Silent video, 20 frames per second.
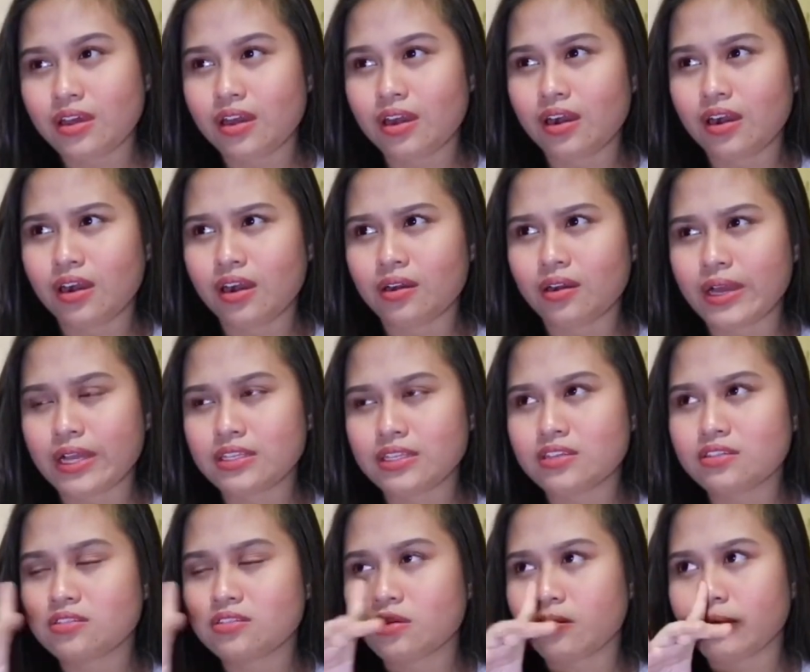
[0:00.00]
I
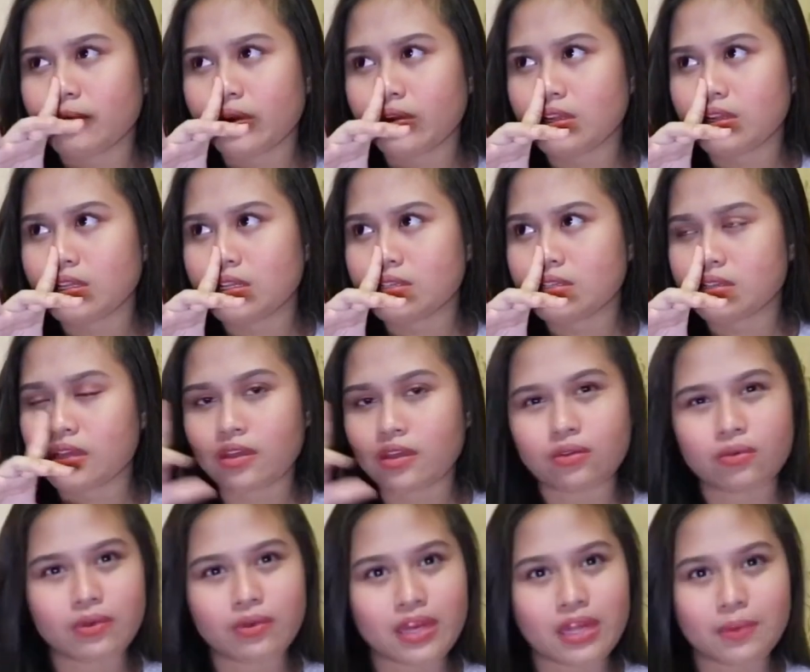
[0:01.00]
think strawberry design
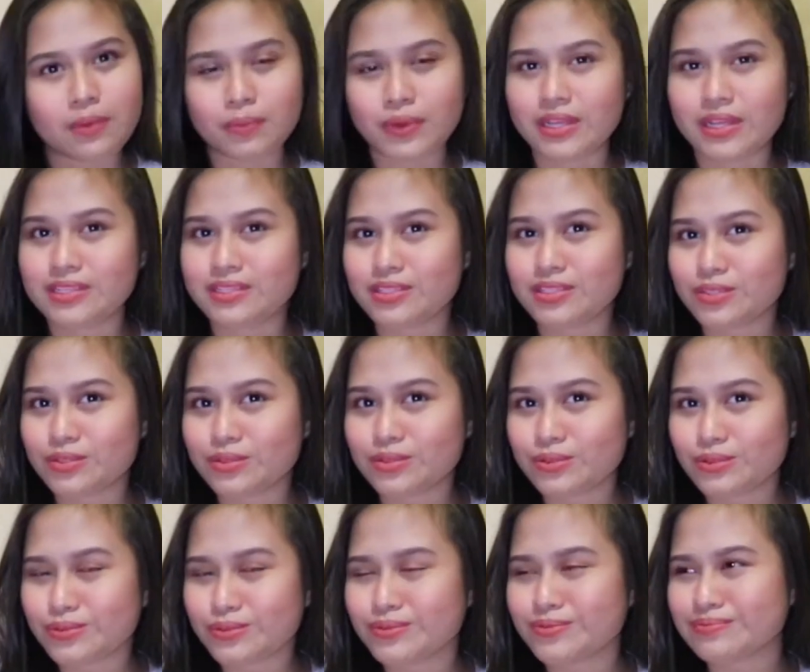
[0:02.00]
or what, but it's
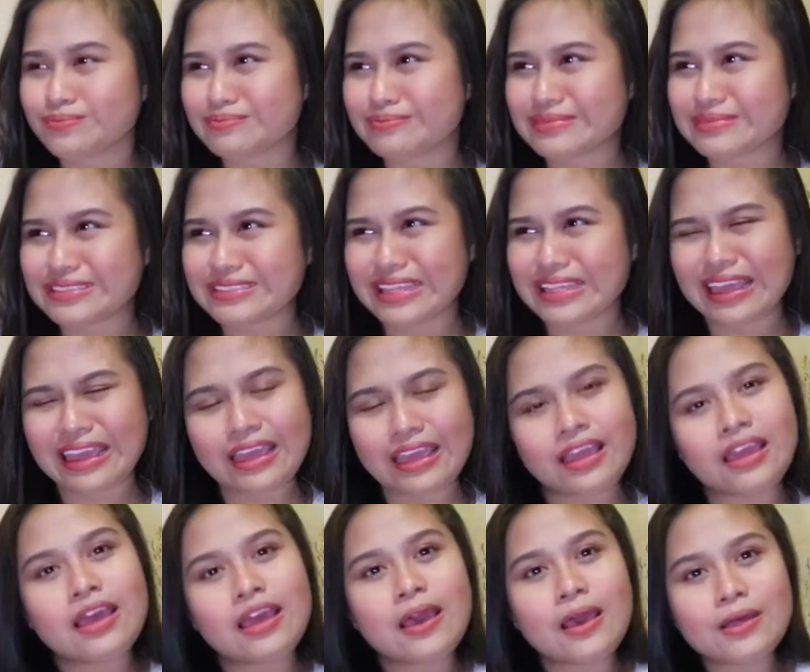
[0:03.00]
too
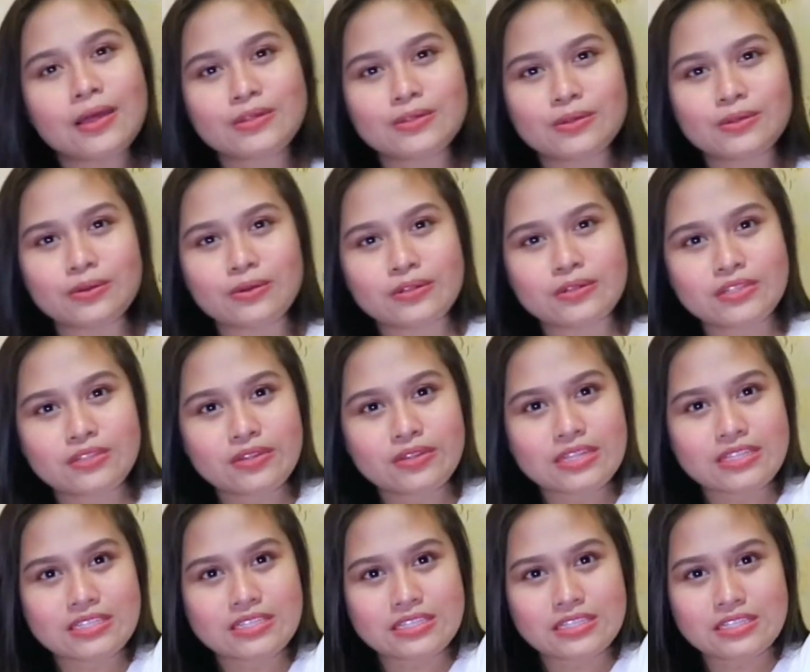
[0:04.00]
meh. So this
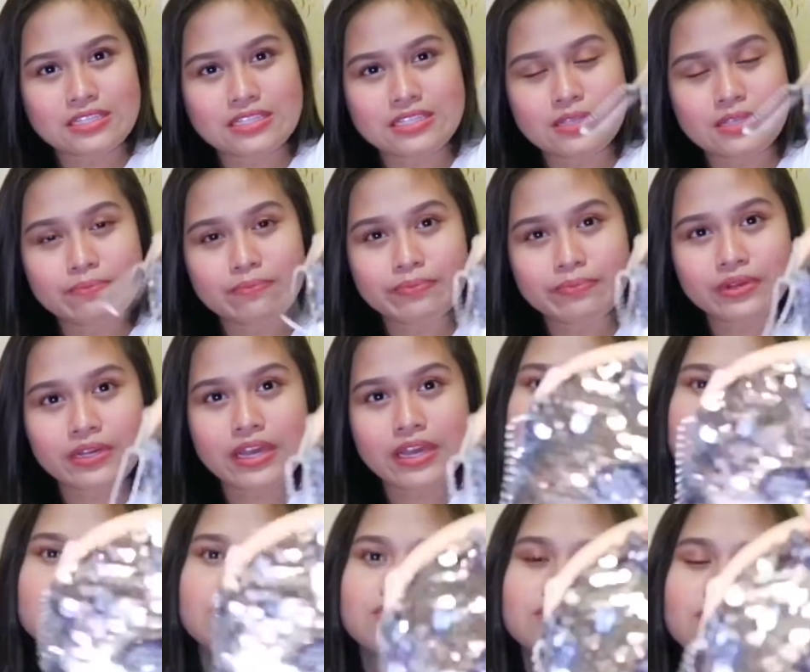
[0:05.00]
one is a simple
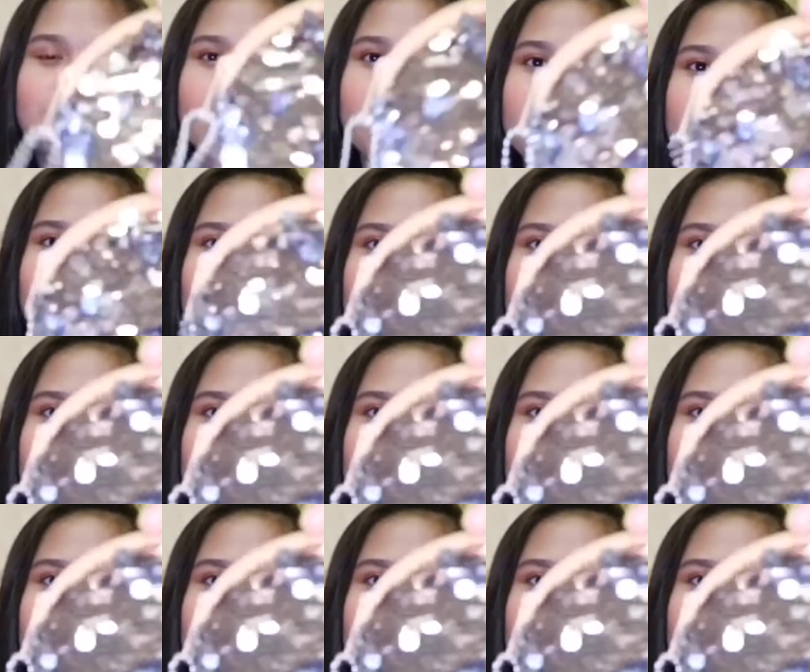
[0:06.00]
normal